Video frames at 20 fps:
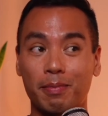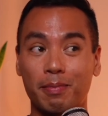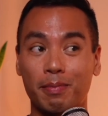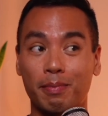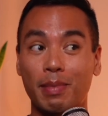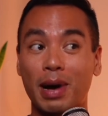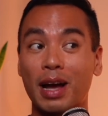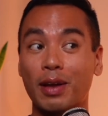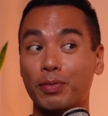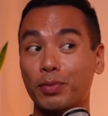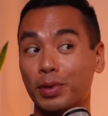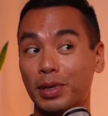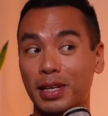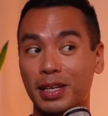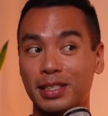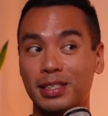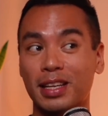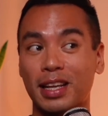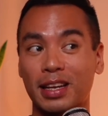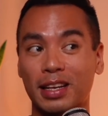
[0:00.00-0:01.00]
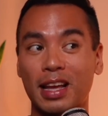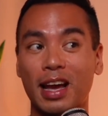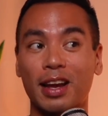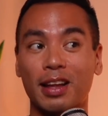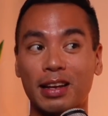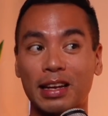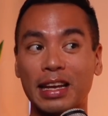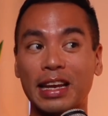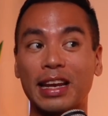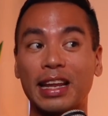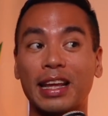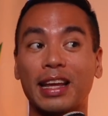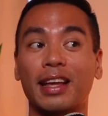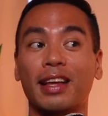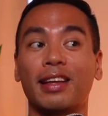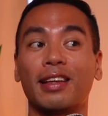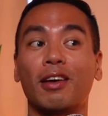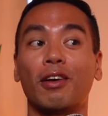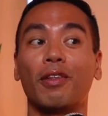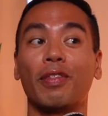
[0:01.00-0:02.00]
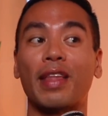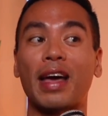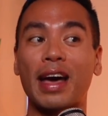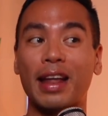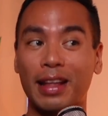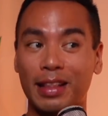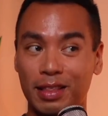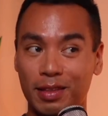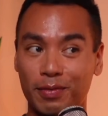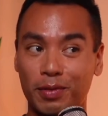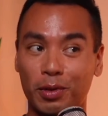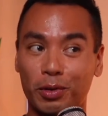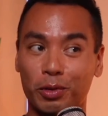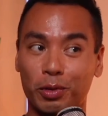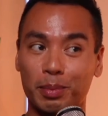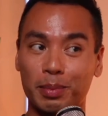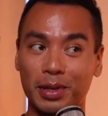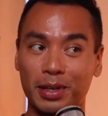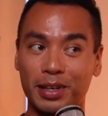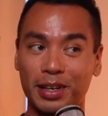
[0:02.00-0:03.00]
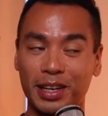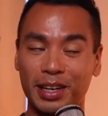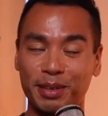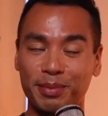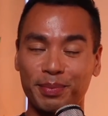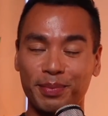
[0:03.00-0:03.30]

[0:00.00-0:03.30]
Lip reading: mindfulness and kind of leaning on that and the vulnerability.